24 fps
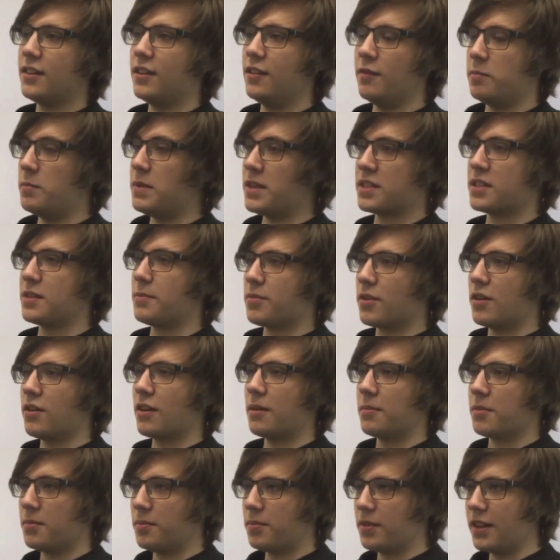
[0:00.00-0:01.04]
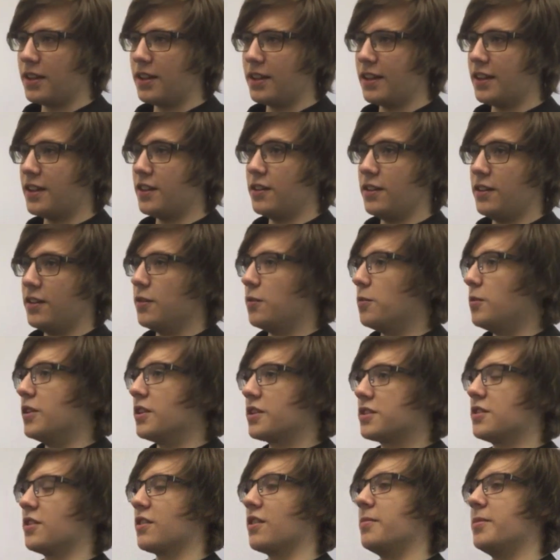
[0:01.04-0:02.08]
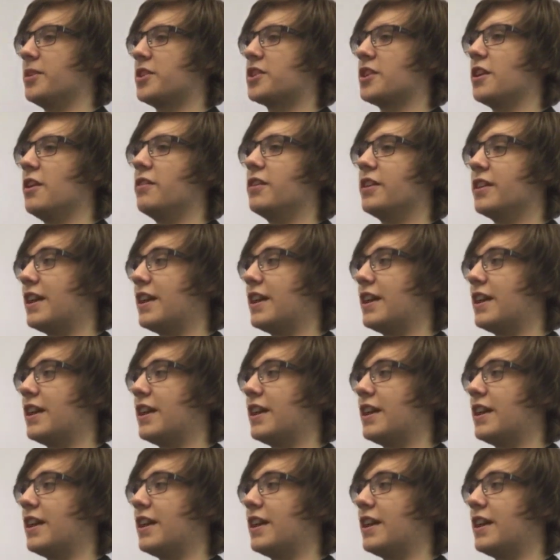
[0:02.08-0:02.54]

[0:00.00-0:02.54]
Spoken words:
you've missed the program completely, and your work's not going to be shown,